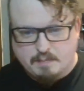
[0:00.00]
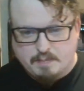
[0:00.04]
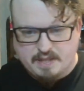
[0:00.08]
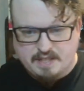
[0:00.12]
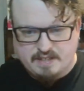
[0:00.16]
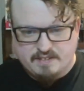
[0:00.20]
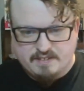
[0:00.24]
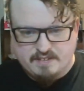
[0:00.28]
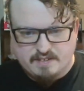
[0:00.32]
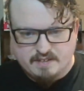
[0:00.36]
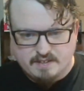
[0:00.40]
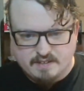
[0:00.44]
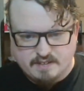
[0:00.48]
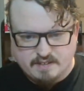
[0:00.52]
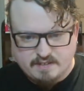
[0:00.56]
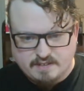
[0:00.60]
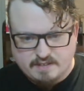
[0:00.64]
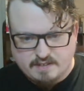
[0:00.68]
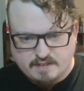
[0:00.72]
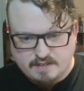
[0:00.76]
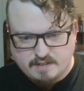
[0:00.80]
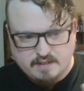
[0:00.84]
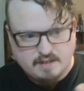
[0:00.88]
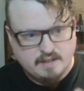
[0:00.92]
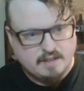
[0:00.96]

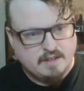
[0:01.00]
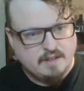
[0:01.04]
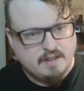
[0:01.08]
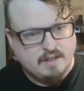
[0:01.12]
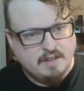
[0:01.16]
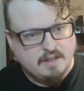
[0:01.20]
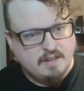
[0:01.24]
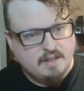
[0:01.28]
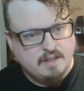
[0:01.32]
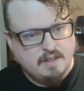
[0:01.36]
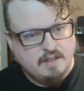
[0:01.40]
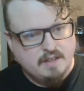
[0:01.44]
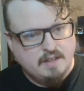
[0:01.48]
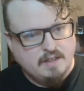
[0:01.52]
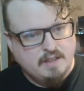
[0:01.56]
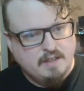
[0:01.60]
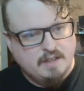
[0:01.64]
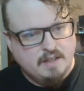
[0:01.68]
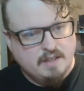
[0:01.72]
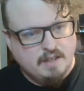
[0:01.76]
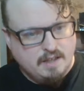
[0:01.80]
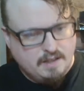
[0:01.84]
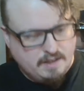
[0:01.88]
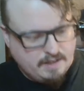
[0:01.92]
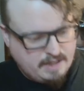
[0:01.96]
pieces
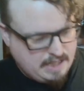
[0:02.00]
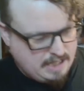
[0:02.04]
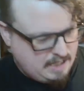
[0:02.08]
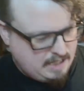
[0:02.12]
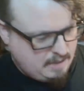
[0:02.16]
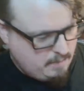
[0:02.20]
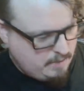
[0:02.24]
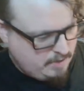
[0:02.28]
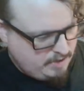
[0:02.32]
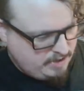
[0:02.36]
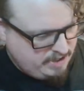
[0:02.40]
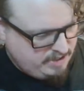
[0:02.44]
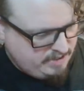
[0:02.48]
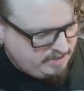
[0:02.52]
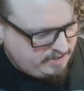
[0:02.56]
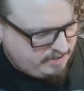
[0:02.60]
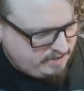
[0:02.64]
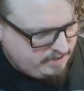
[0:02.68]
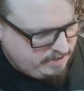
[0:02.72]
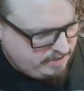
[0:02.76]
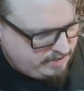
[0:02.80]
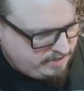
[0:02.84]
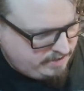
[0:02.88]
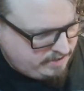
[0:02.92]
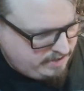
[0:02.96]
and cardboard
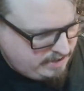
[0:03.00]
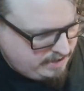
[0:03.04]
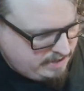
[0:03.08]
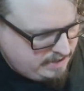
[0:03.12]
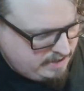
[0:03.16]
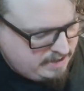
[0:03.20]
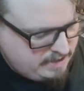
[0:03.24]
inserts